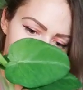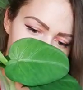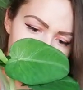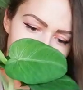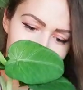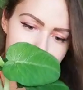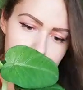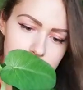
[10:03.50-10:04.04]

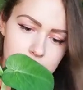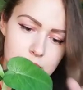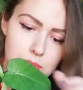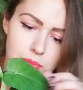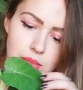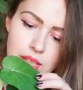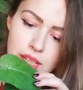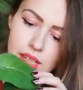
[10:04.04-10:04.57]
gorgeous
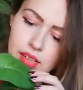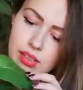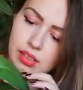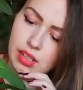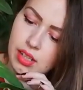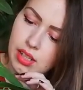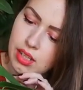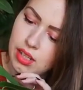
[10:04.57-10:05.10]
plant.
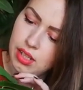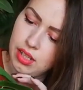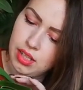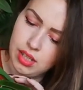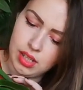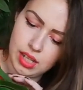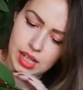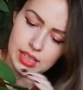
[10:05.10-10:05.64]

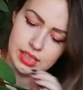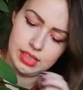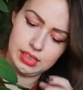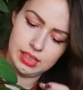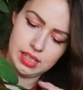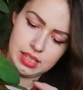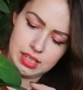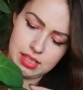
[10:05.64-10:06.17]
I think
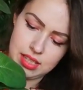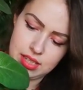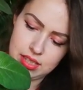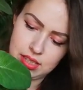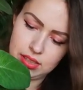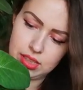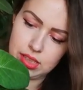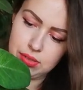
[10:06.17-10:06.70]
this is the
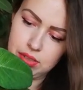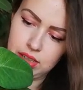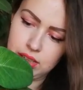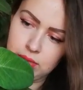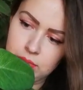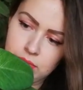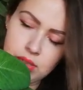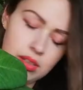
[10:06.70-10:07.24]

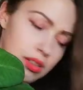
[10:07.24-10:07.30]
syngonium.